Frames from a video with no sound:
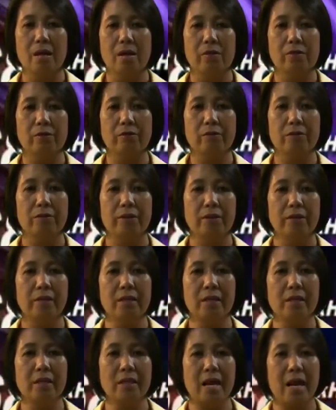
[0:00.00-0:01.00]
The
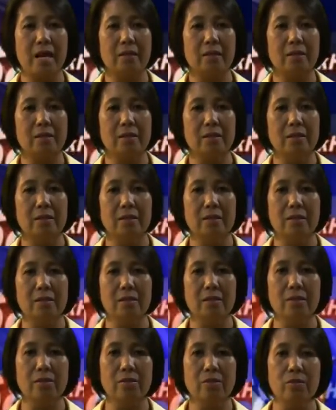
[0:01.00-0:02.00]
vertical axis
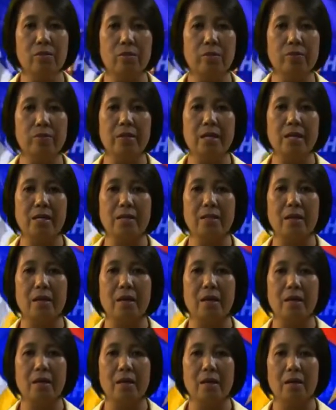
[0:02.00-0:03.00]
is the group
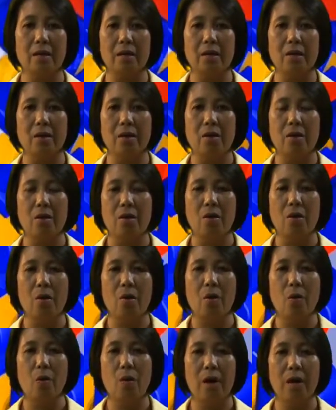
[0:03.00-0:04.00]
data,
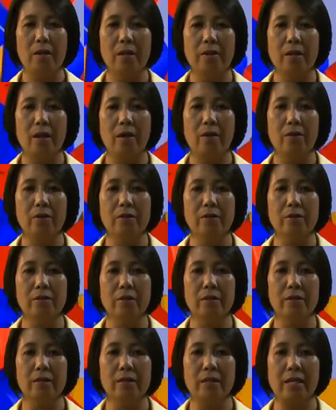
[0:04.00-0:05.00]
while the
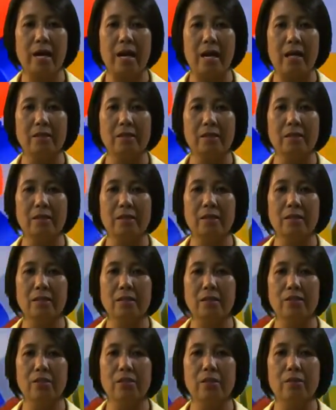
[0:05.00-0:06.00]
horizontal axis
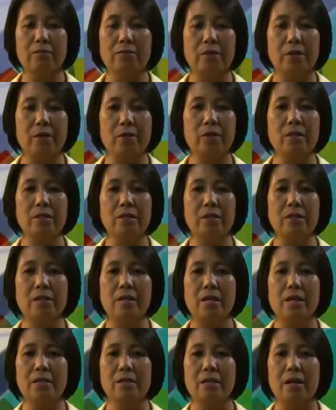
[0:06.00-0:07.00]
is the frequency
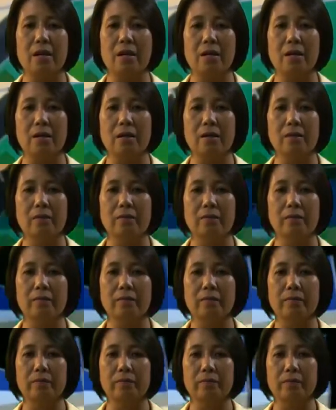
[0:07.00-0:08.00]
data.
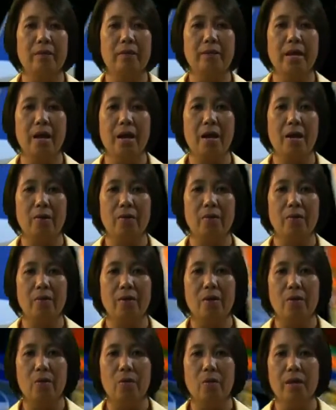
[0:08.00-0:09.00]
Now,
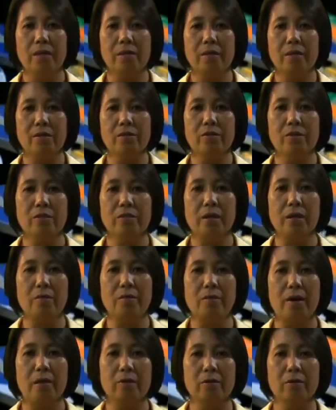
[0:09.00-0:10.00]
what can you say
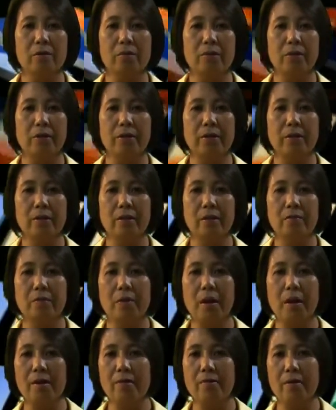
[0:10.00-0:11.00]
about a vertical
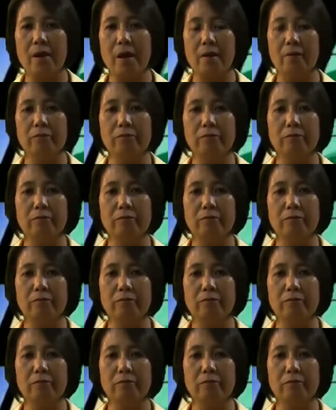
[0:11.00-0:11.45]
bar graph?